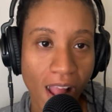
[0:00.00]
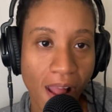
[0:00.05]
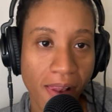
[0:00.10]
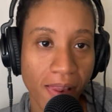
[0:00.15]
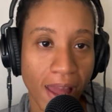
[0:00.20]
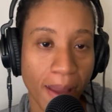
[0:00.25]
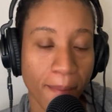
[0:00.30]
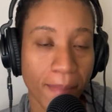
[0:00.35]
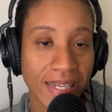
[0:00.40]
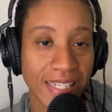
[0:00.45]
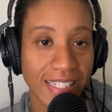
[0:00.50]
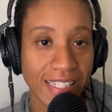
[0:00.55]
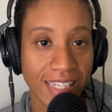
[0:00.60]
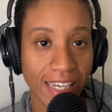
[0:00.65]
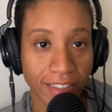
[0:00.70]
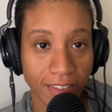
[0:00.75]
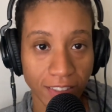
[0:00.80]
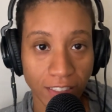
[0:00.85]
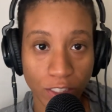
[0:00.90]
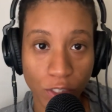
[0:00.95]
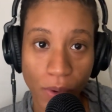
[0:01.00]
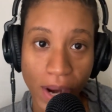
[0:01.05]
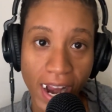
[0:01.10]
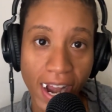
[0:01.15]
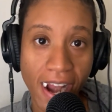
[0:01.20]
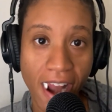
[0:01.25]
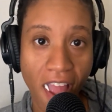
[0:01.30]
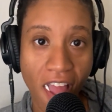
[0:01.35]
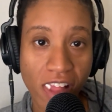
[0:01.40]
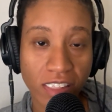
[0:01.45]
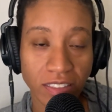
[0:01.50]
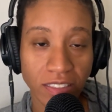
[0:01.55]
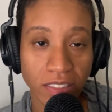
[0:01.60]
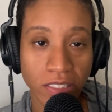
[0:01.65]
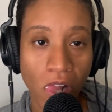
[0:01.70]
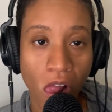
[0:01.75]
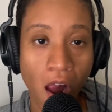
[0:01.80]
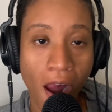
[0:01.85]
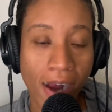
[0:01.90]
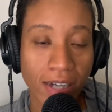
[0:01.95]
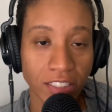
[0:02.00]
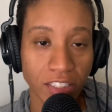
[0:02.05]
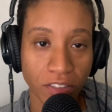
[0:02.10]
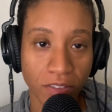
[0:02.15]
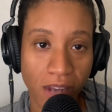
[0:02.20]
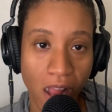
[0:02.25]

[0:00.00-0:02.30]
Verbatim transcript: Like, my sound is great now. So